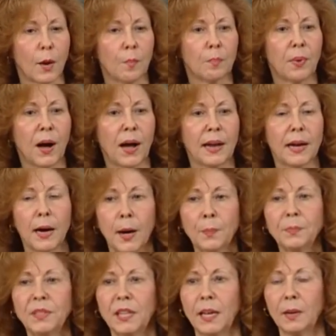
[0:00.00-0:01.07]
by
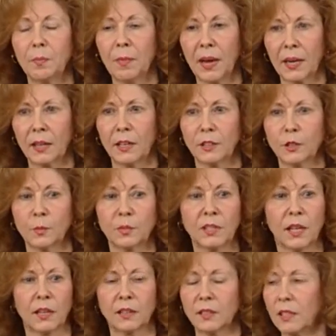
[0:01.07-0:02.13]
uptake mechanisms
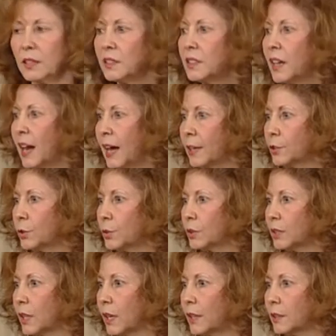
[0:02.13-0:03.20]
that exist in
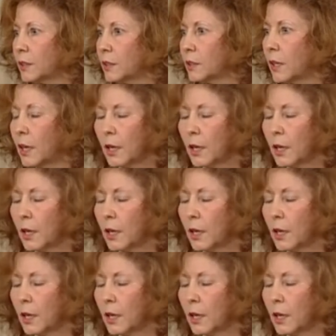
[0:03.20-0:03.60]
astrocytes.